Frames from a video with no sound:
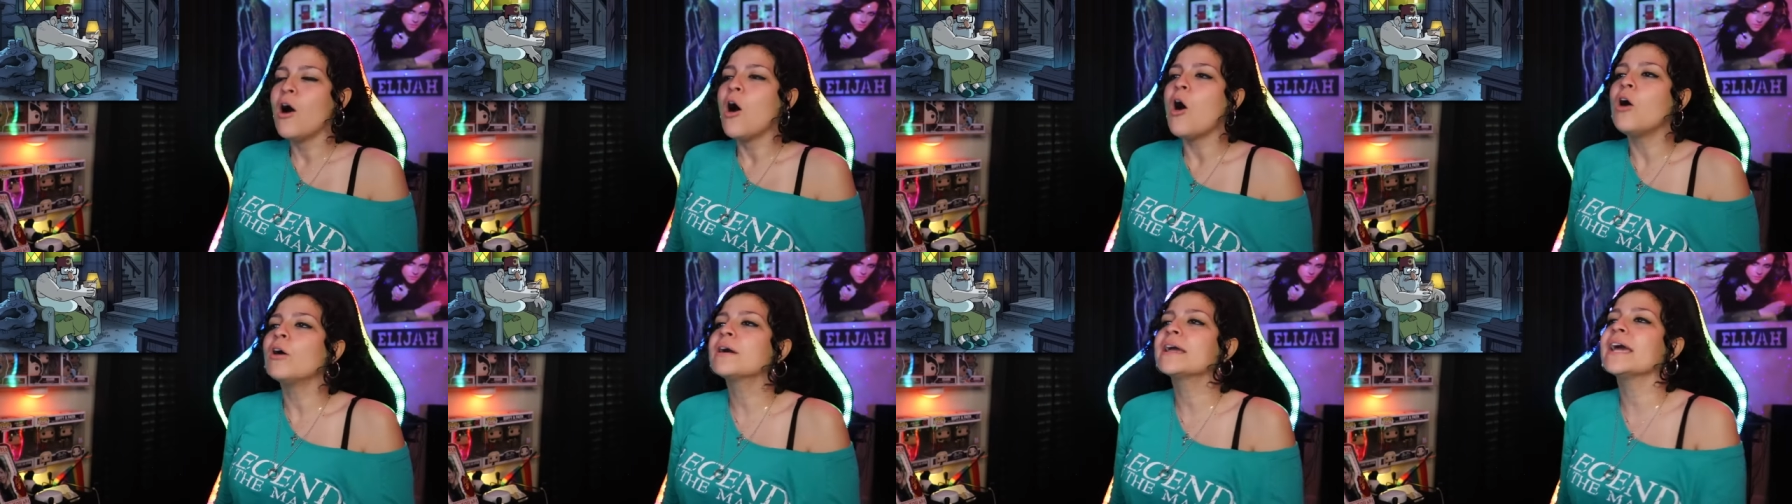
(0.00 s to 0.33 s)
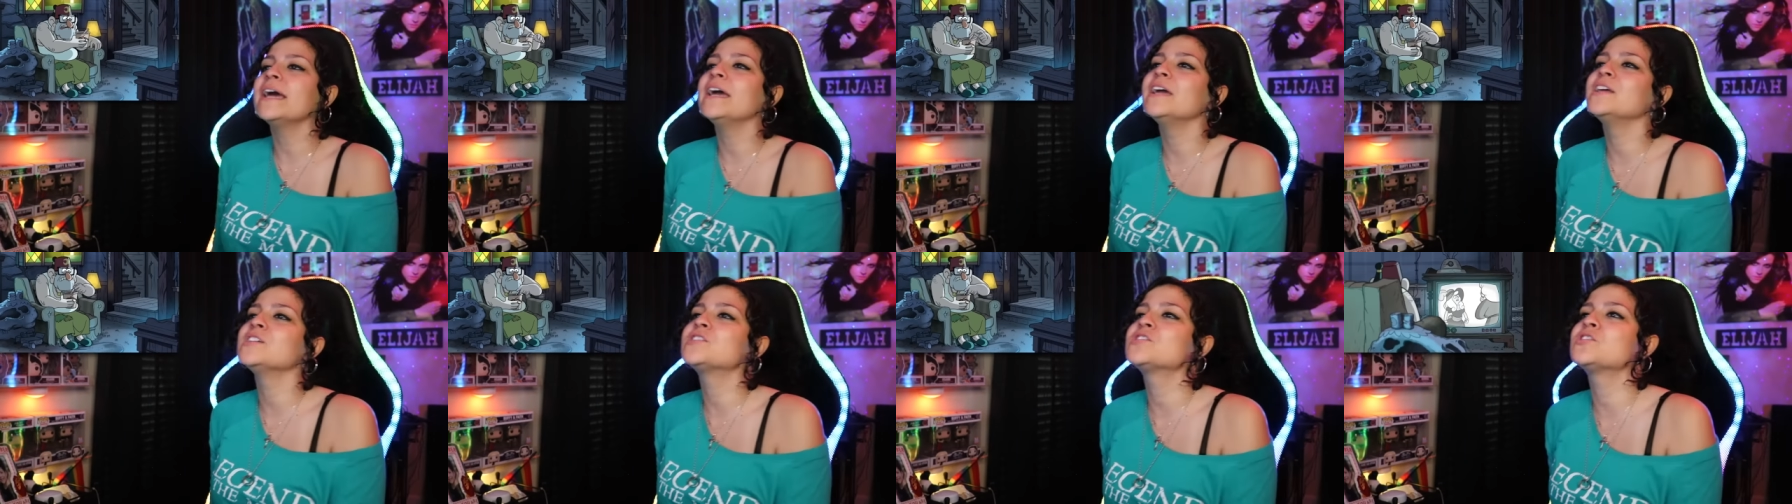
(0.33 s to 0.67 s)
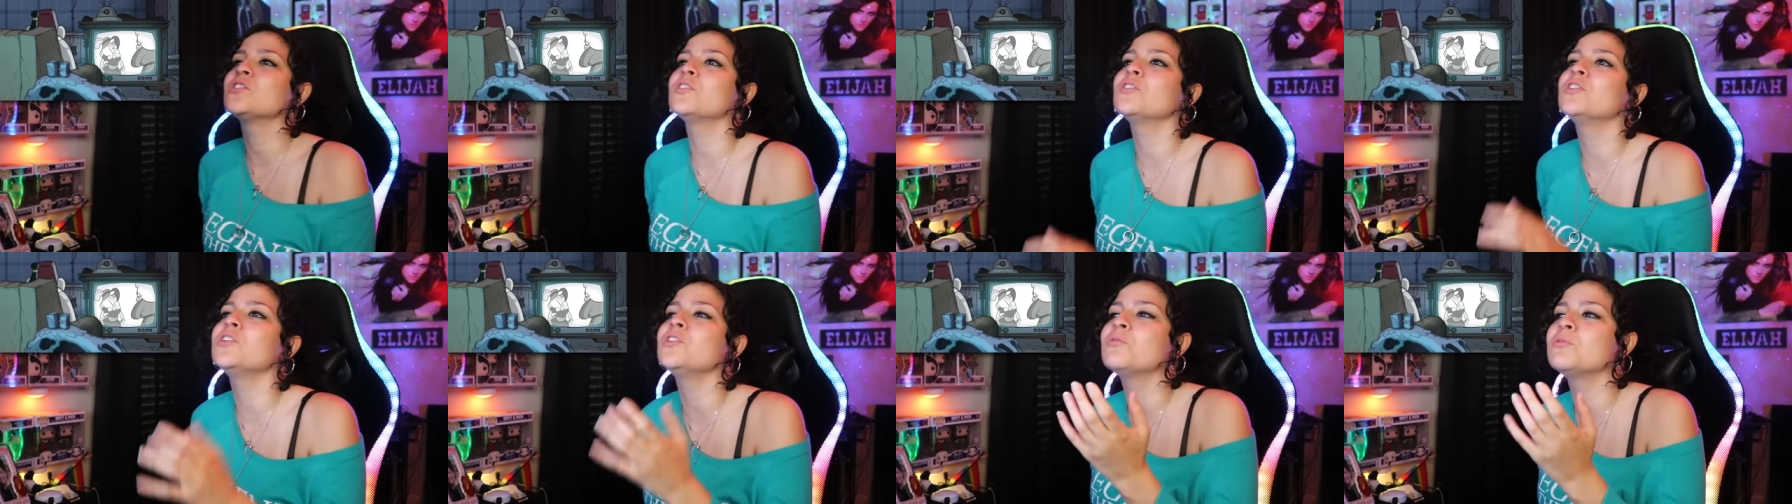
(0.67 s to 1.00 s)
Okay,
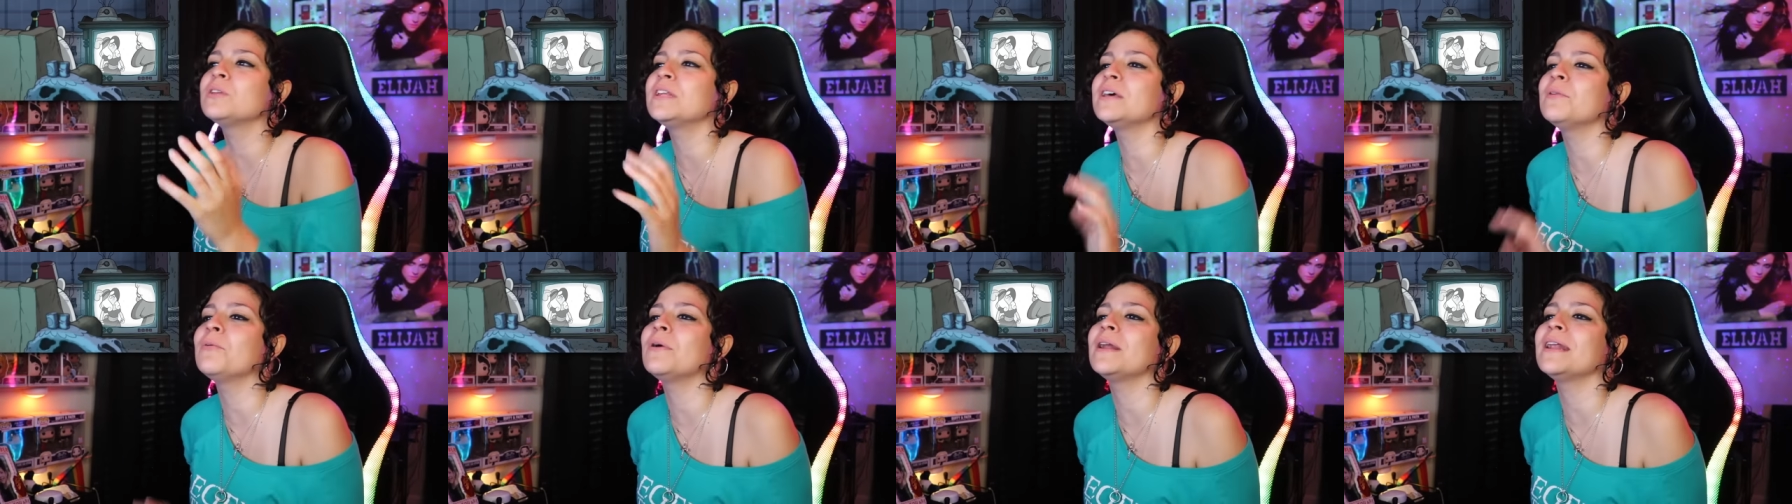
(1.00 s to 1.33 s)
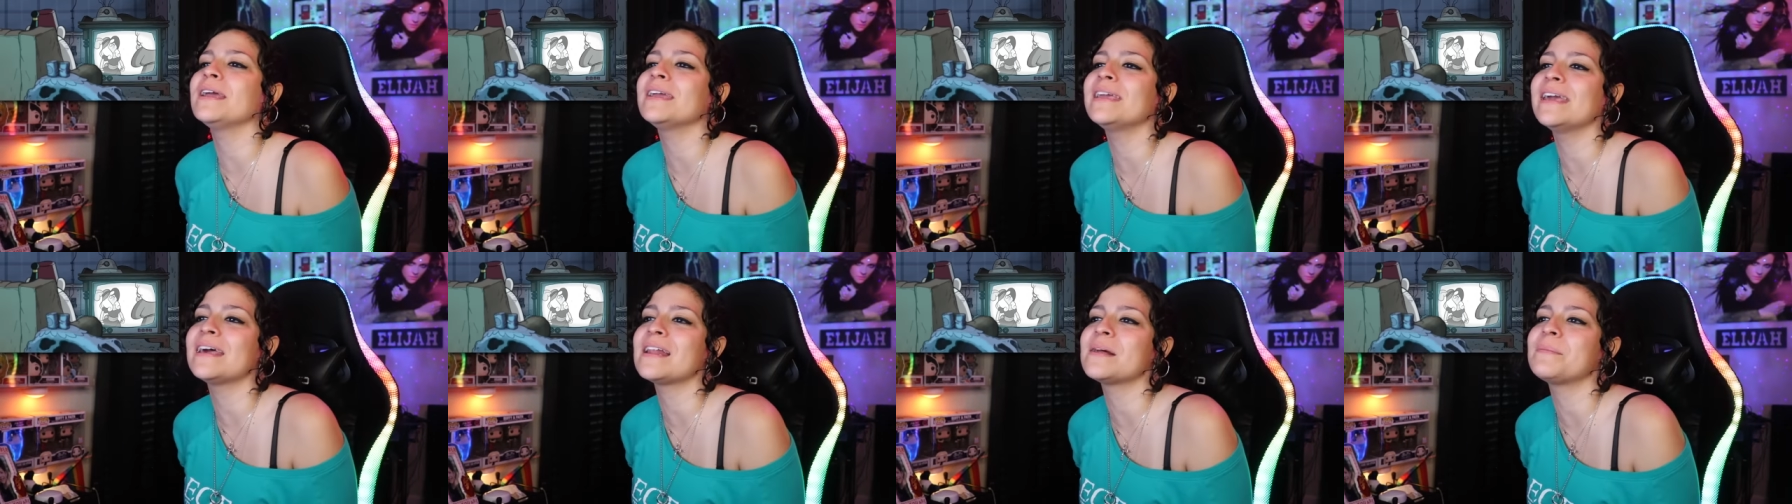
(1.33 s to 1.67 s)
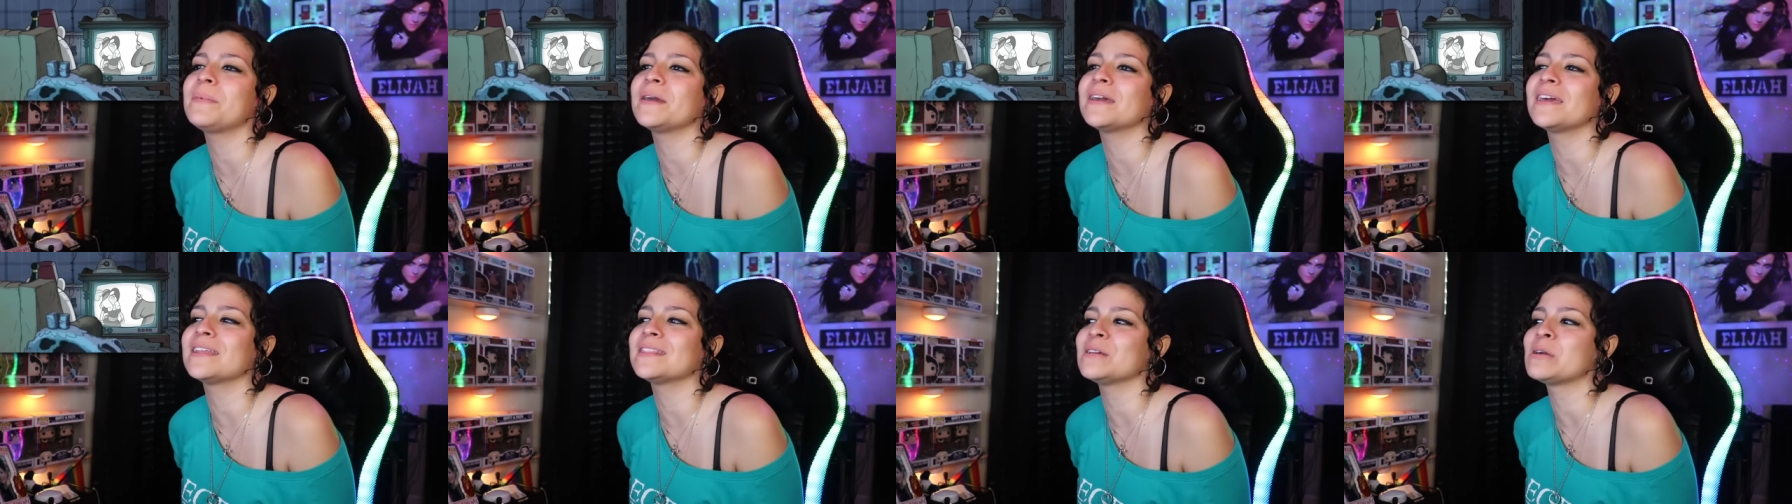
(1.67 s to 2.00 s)
so you did want to get up
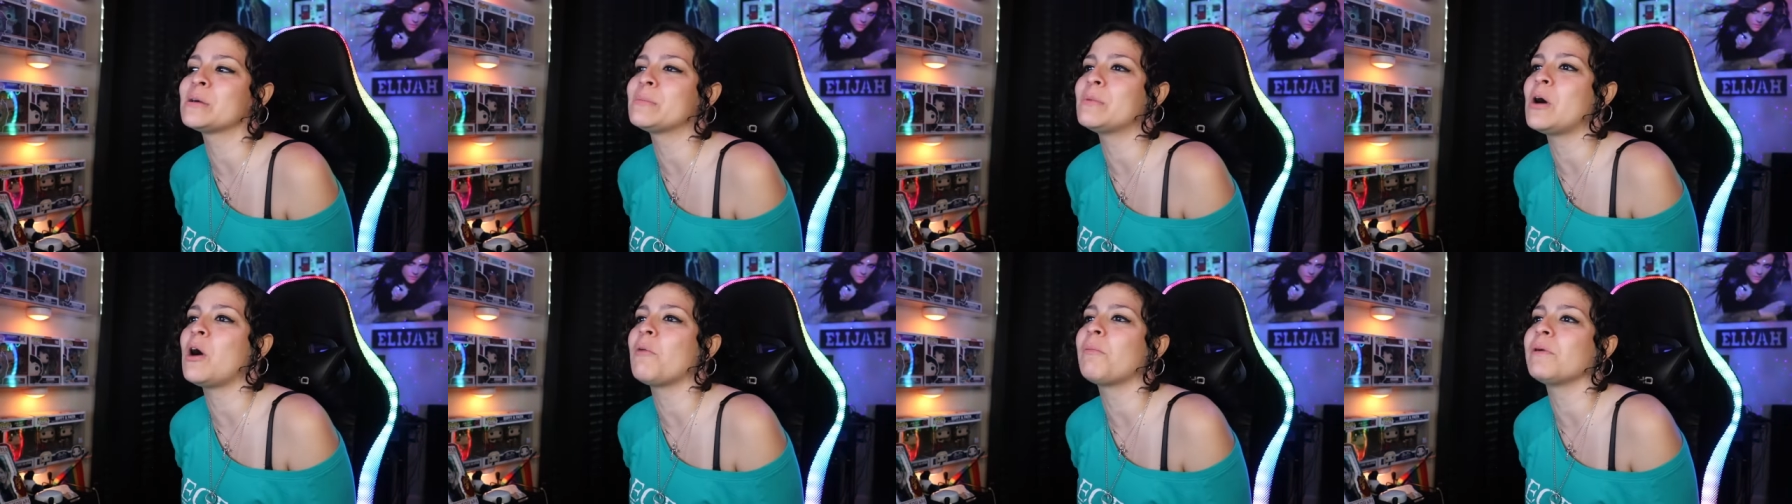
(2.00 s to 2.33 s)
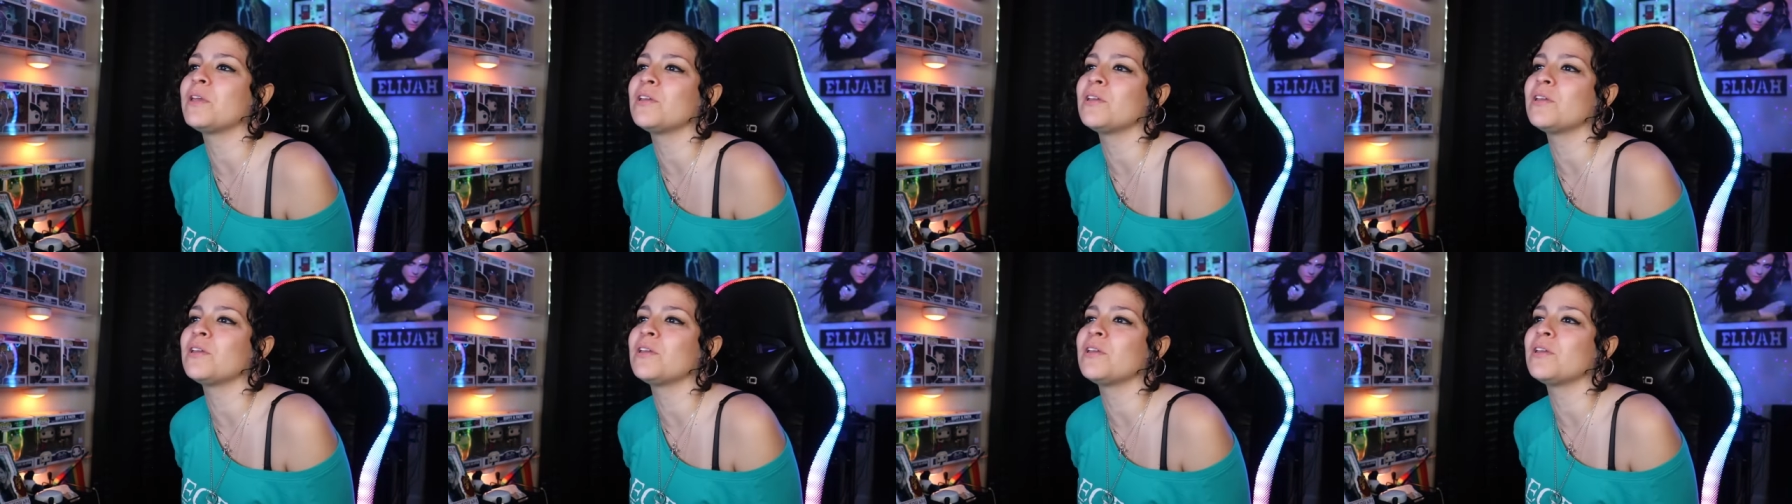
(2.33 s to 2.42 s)
and get the remote,